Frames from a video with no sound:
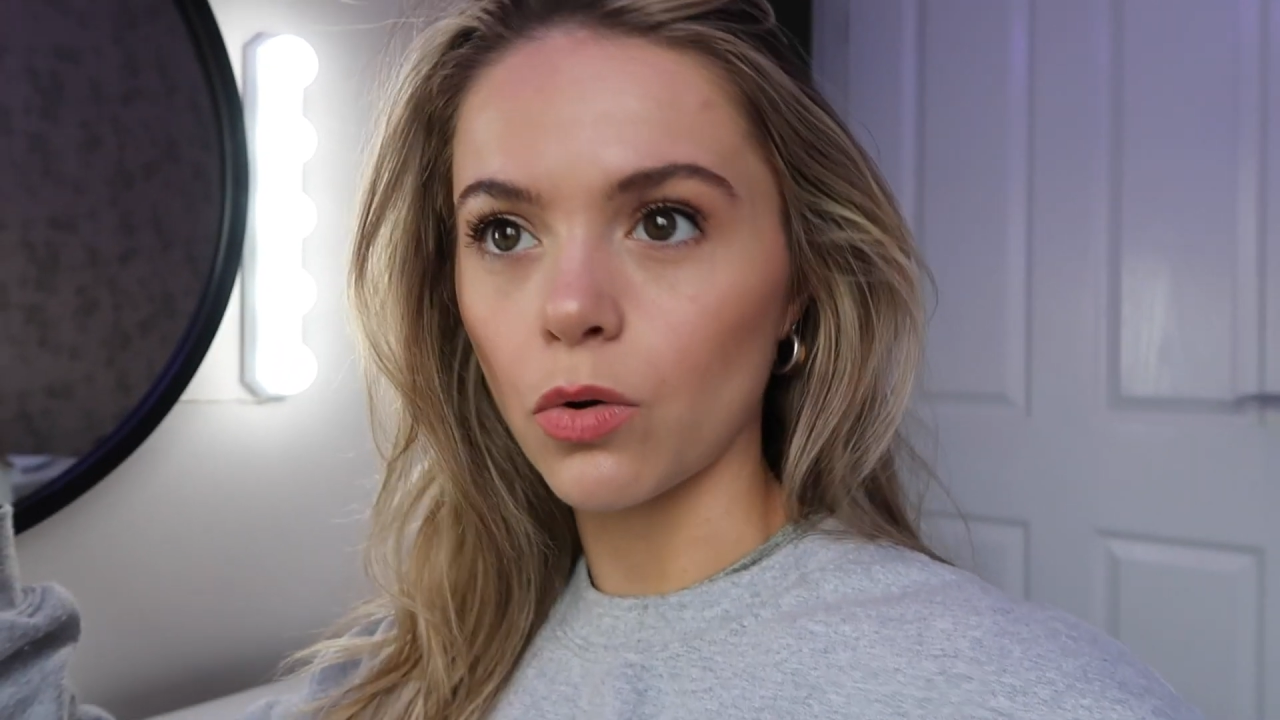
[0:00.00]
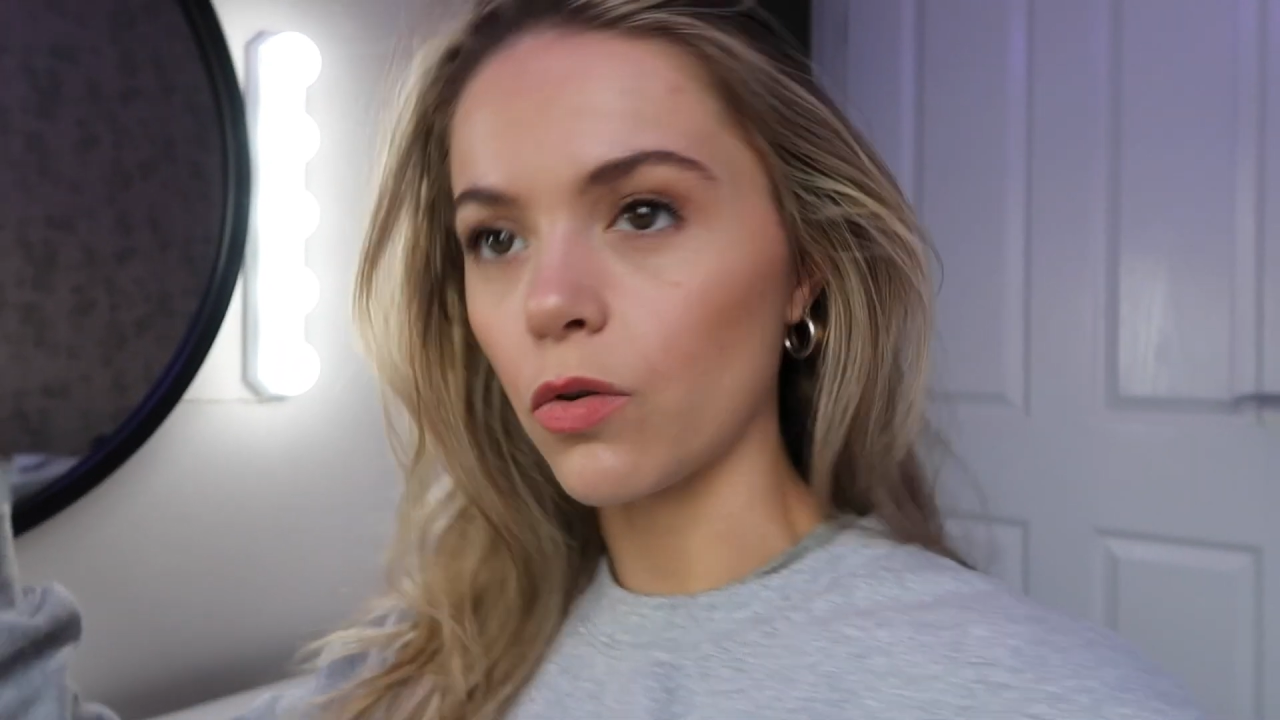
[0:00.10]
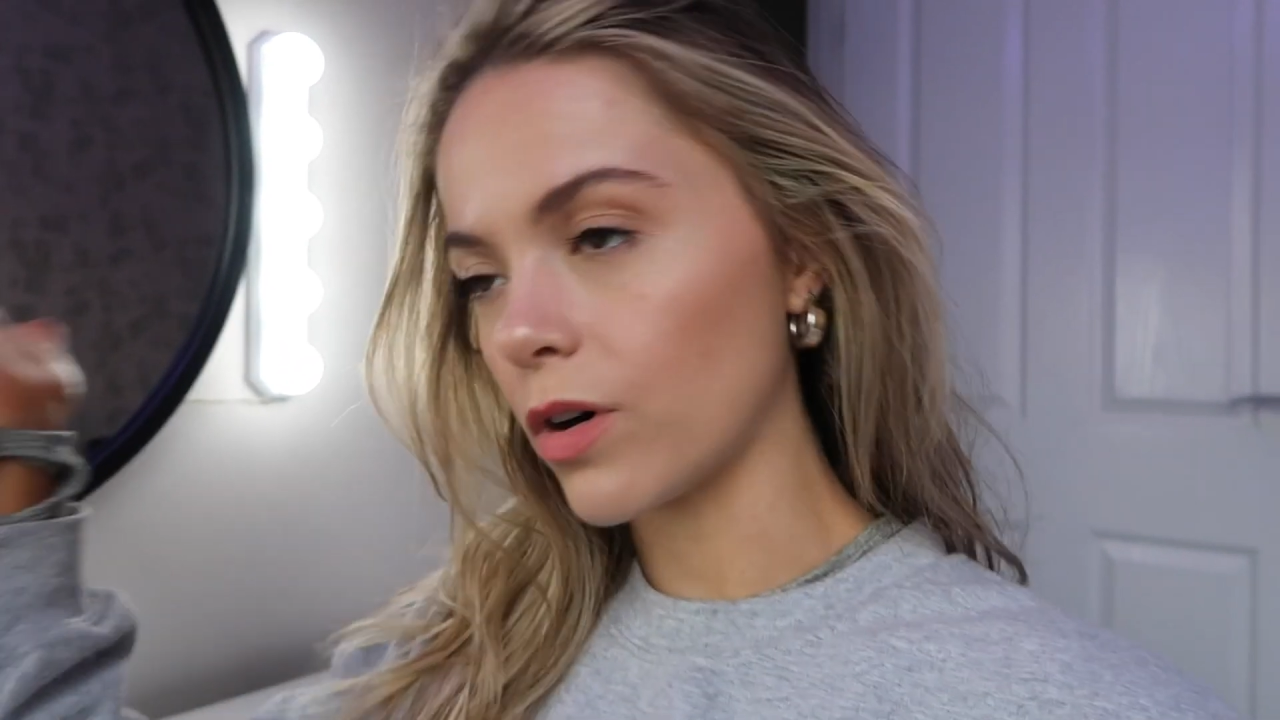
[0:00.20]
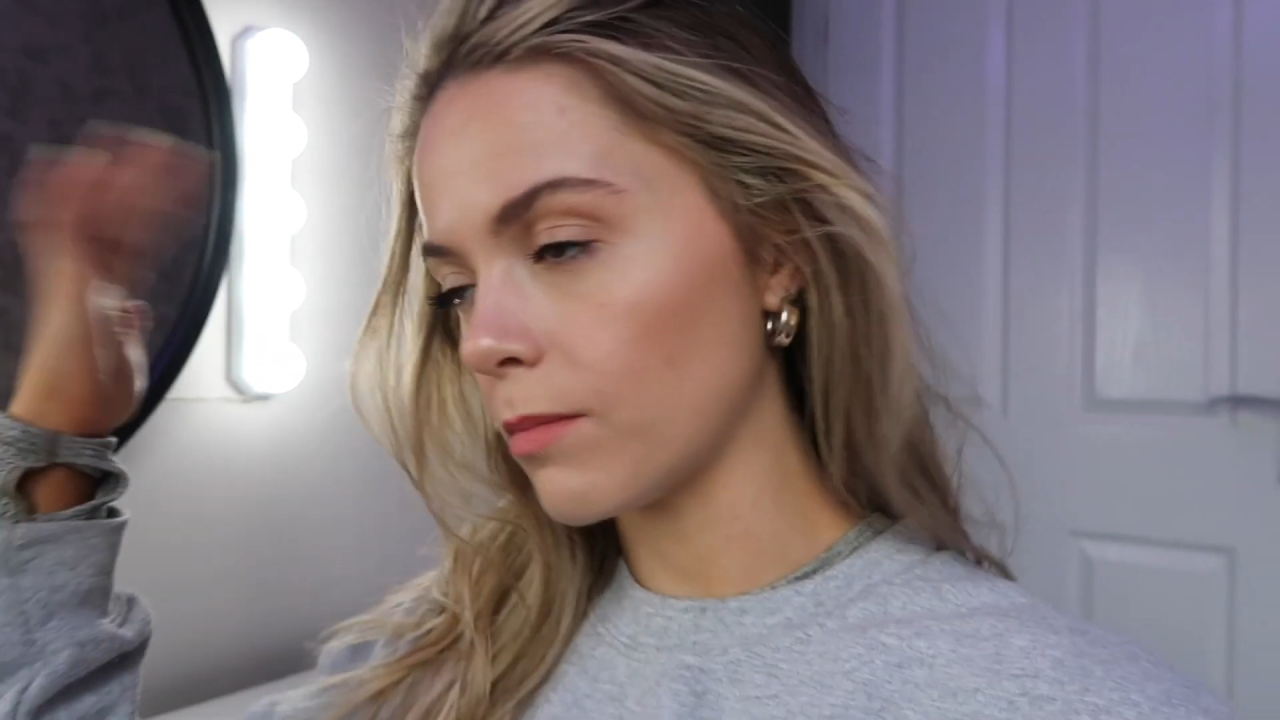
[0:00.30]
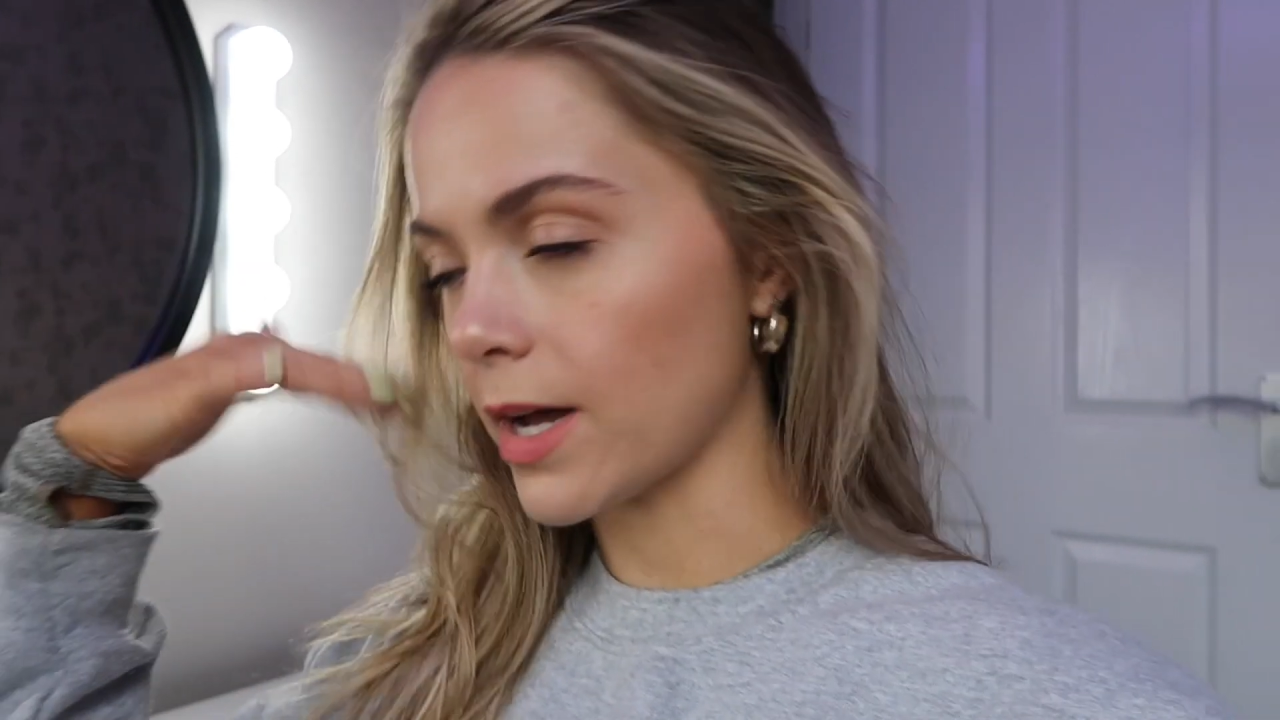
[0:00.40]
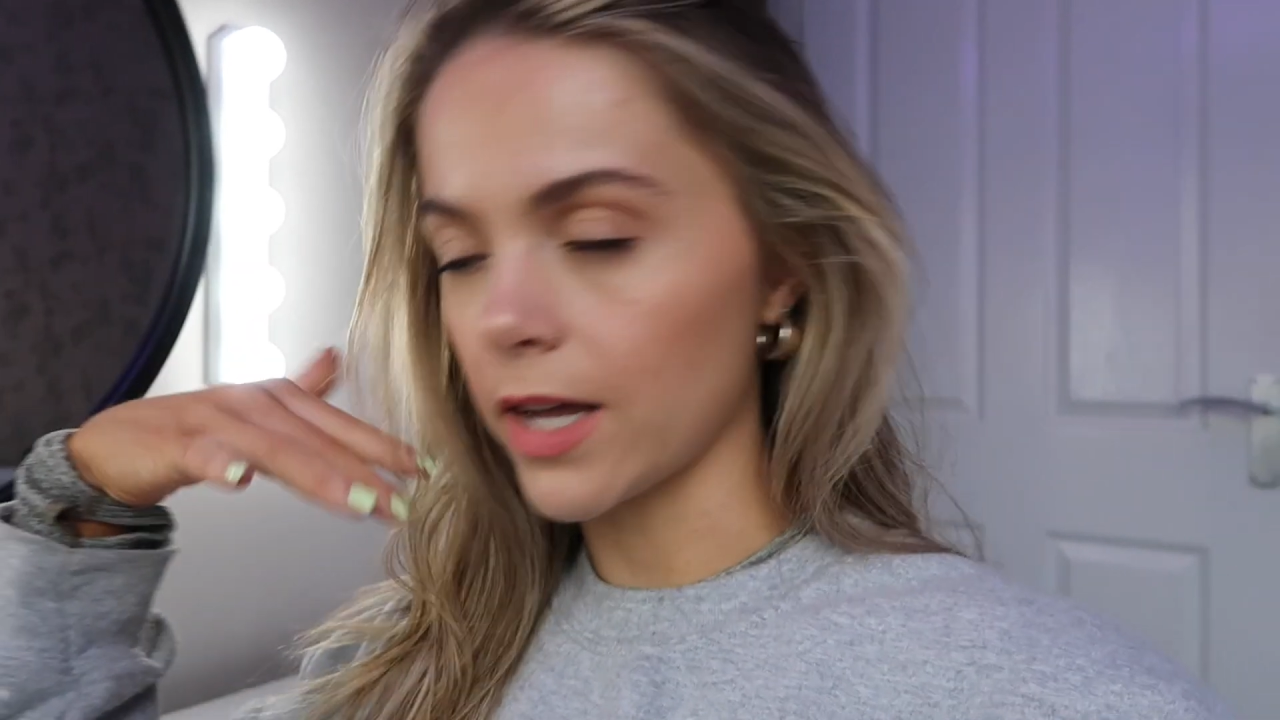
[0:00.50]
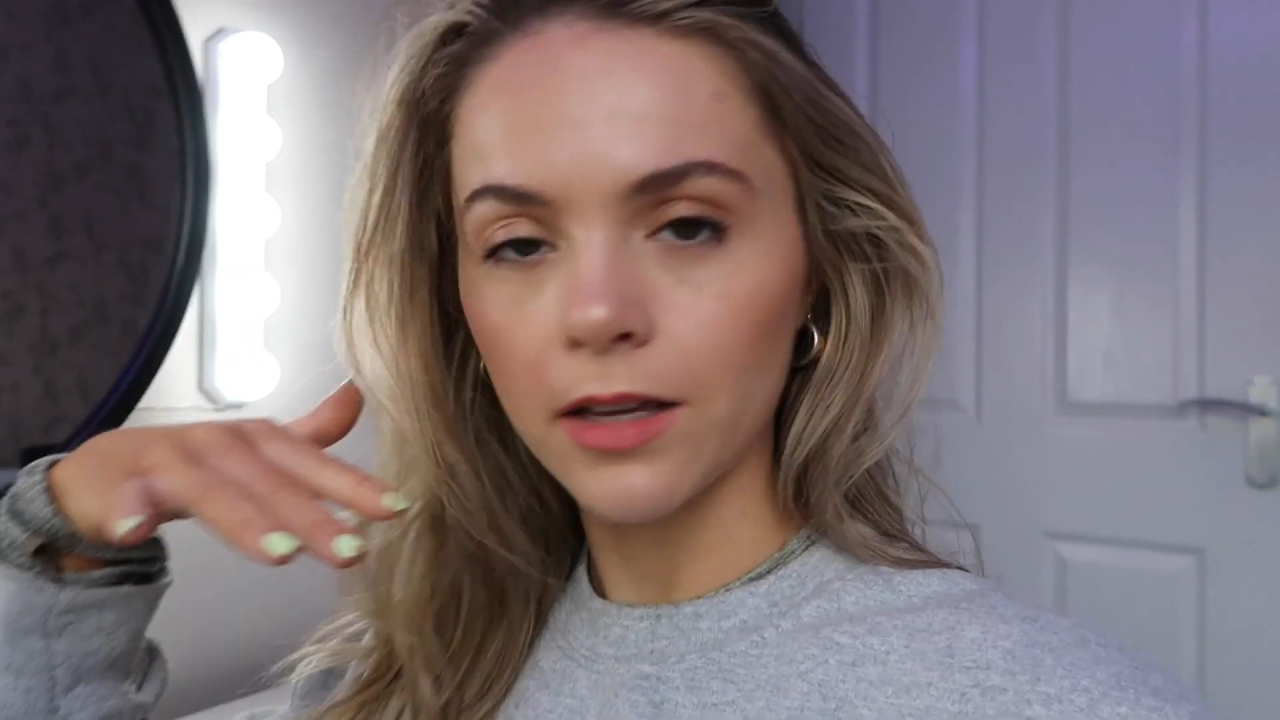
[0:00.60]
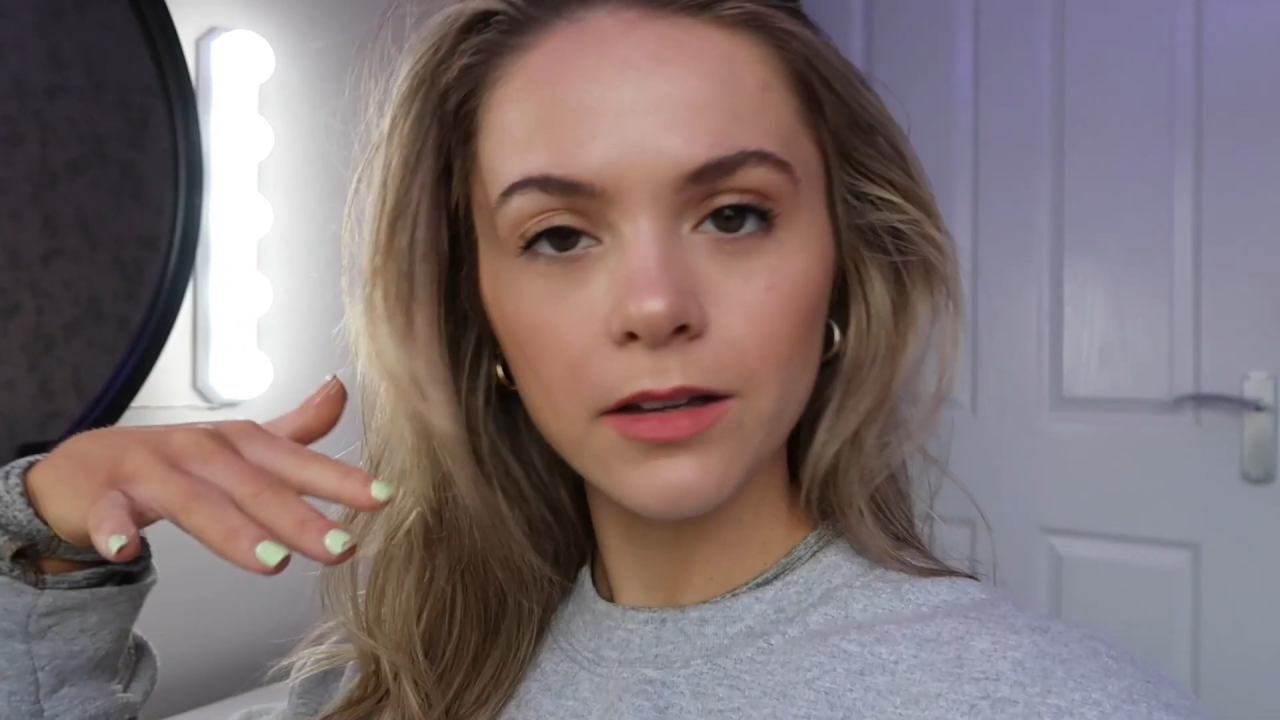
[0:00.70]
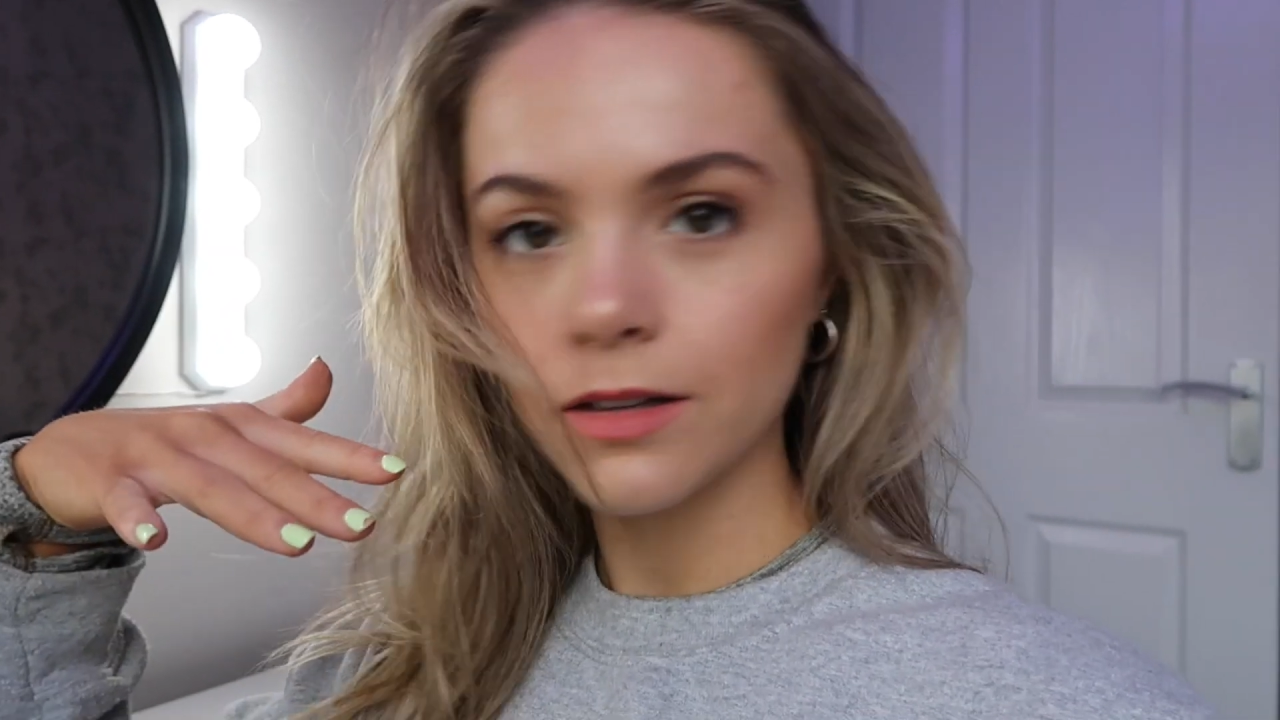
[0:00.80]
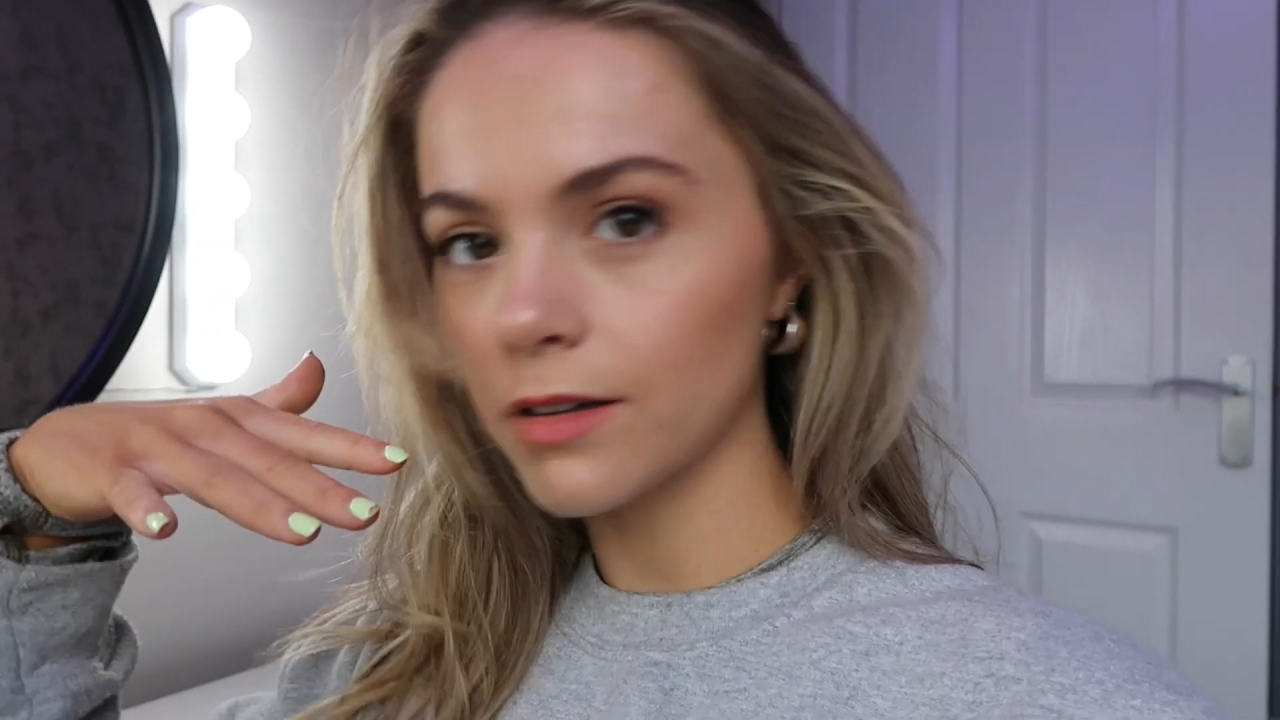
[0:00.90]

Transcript: over my